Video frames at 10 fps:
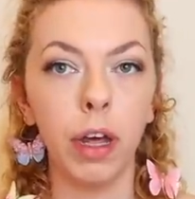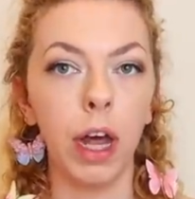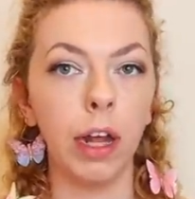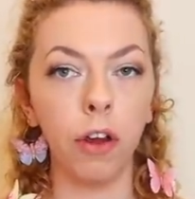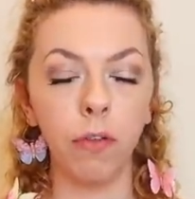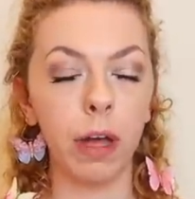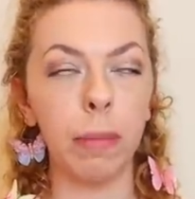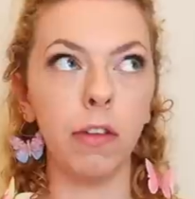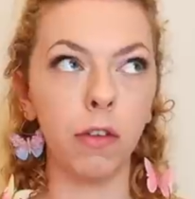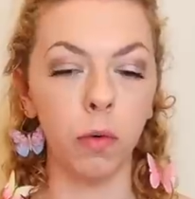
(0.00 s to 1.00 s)
And I don't
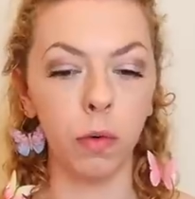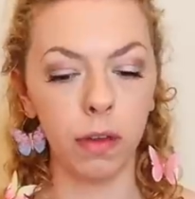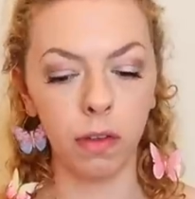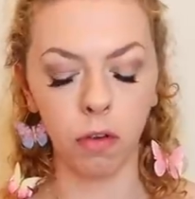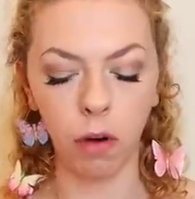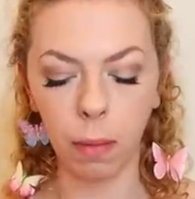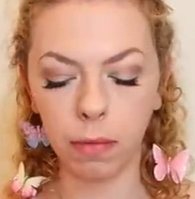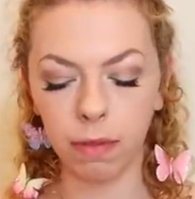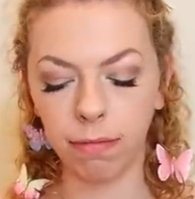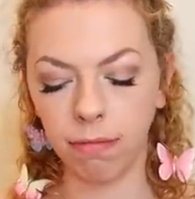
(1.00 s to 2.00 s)
recommend school because it's corrupt,